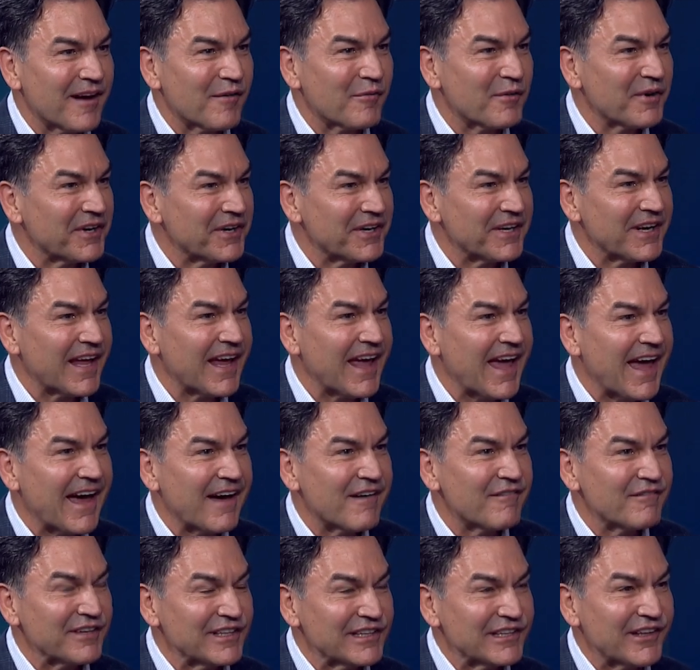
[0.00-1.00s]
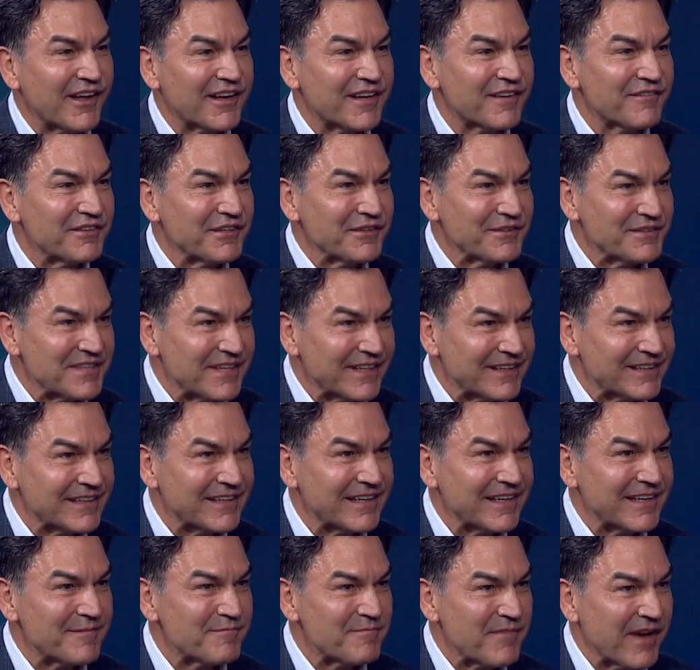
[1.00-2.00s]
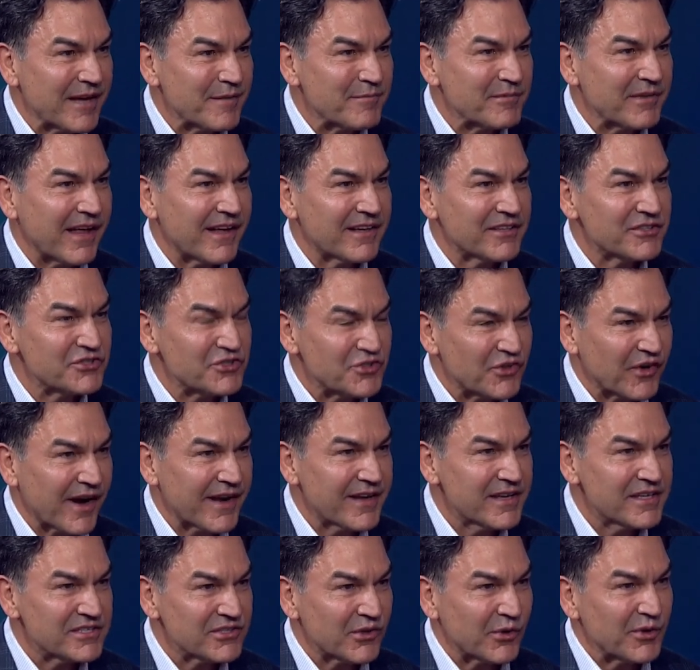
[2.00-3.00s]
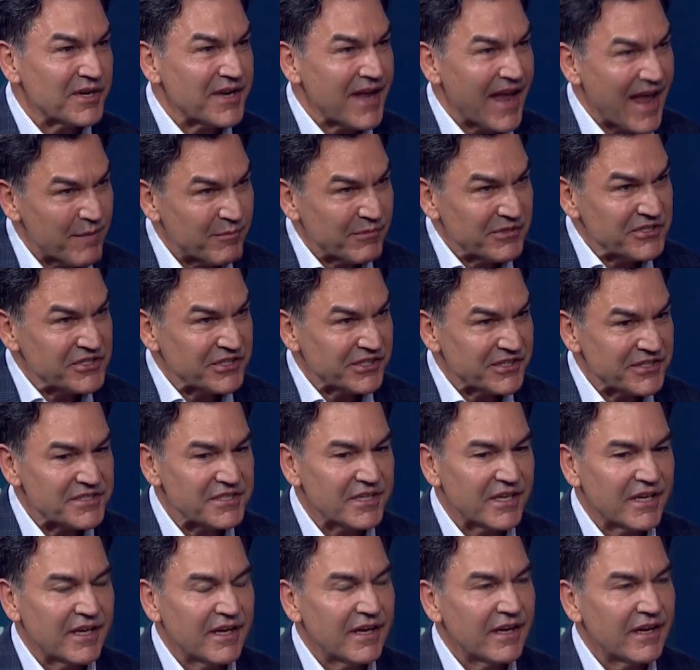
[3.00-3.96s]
we're going to have a lot of utility and pipeline strikes or damages